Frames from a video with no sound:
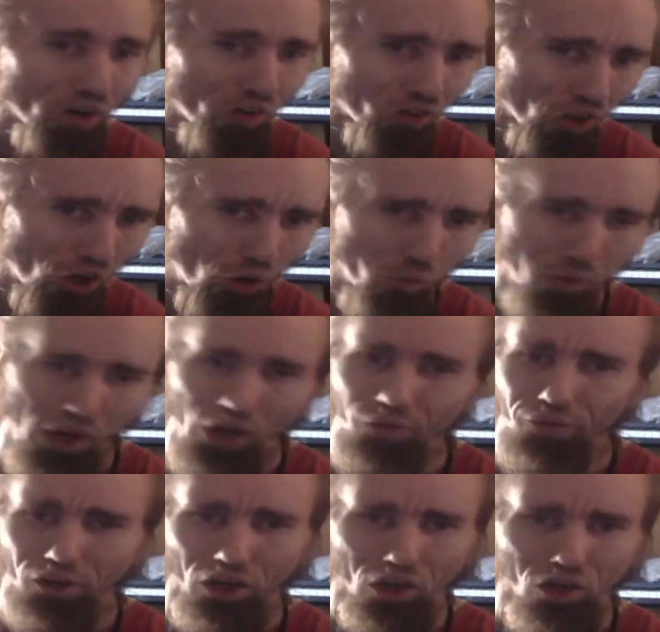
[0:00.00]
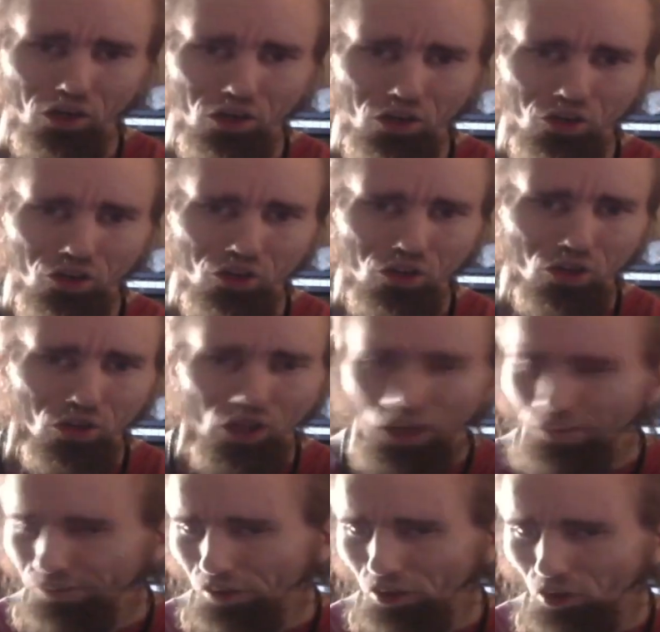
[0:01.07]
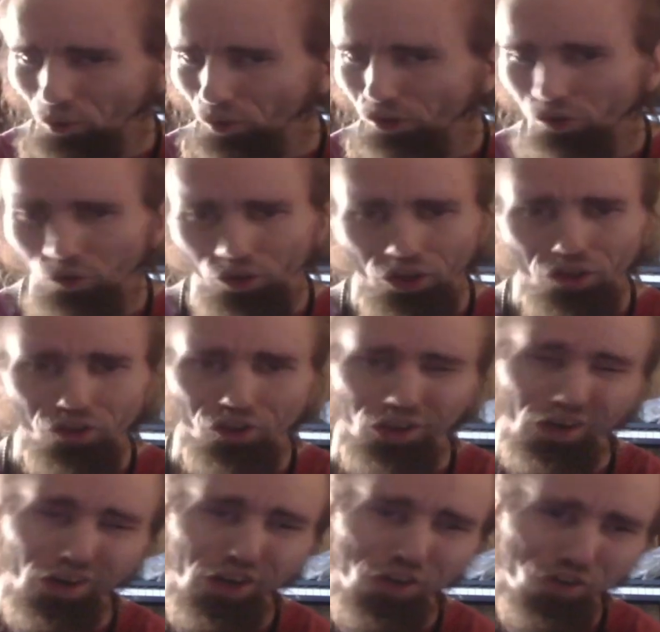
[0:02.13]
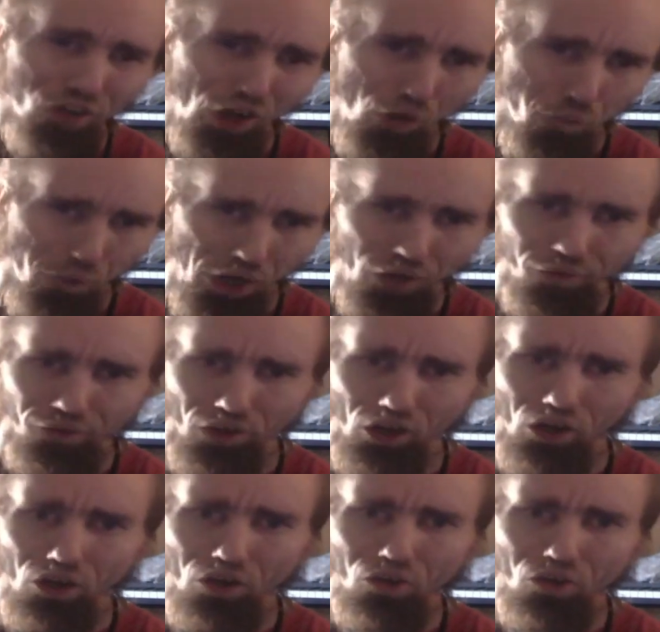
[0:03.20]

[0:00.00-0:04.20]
is help out there. If they're going through this, there is help out there.